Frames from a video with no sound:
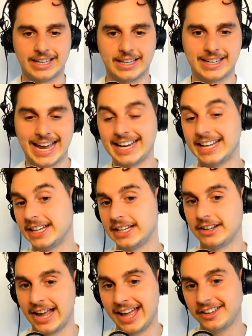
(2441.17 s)
getting
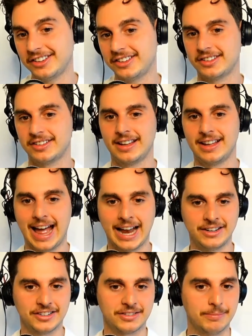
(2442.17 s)
guests and
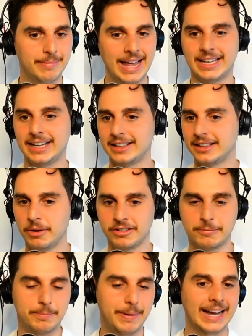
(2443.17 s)
just making the
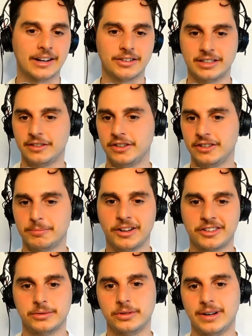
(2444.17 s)
most banger interviews
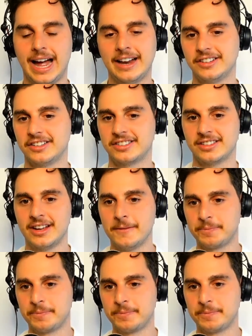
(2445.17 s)
possible and just,